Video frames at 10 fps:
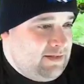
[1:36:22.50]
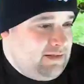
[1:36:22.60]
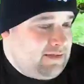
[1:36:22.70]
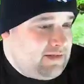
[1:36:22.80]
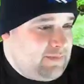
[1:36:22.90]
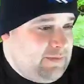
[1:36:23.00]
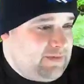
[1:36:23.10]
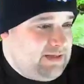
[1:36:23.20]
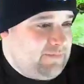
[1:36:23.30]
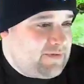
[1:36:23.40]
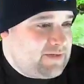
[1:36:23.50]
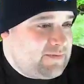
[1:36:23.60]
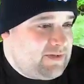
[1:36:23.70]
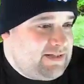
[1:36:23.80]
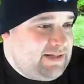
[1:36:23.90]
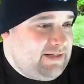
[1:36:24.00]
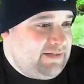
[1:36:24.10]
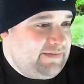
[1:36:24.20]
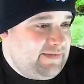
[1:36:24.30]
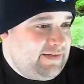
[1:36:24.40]
A lot of people keep freshwater
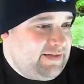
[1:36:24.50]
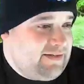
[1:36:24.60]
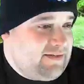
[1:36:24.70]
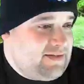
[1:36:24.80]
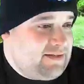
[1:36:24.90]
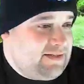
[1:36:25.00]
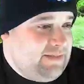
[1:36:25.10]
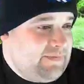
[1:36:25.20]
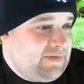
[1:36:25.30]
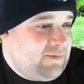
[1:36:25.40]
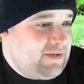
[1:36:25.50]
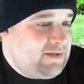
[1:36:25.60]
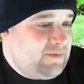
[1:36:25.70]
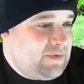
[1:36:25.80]
tanks, and a lot keep saltwater.